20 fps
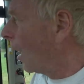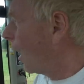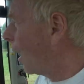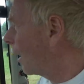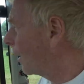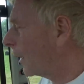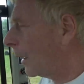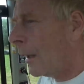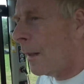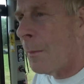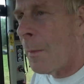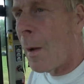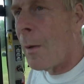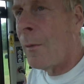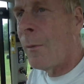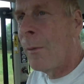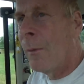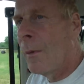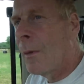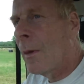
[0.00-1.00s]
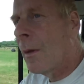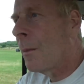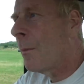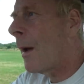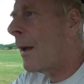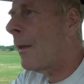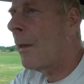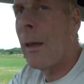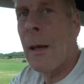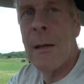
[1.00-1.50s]
I think the
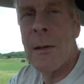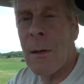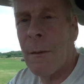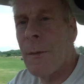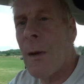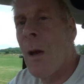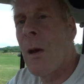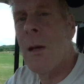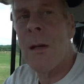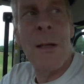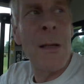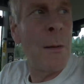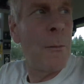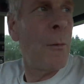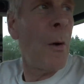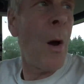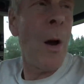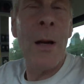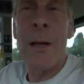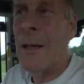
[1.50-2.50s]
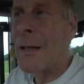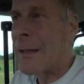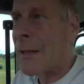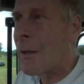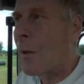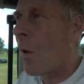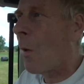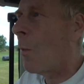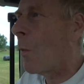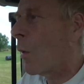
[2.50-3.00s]
main thing is I've noticed the ride is a
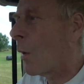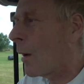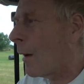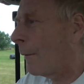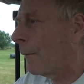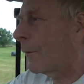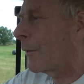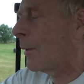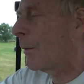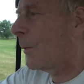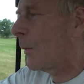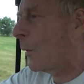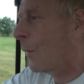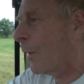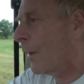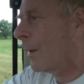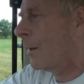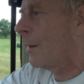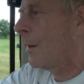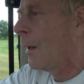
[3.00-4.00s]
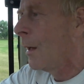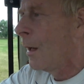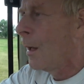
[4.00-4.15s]
lot more comfortable than